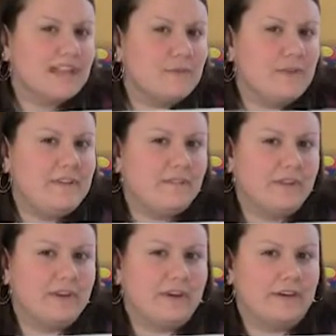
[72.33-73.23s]
that we've
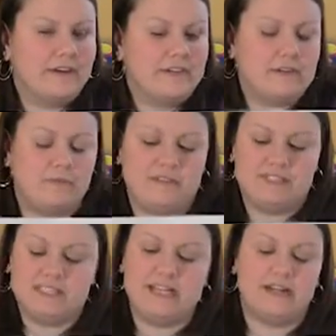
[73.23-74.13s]
learned and we've
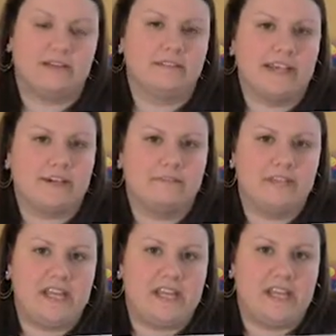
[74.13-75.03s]
seen our letter
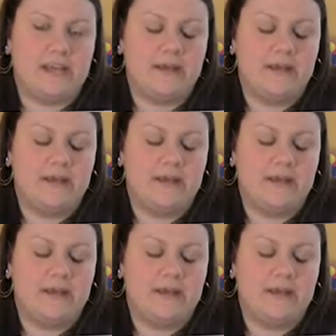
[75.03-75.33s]
V,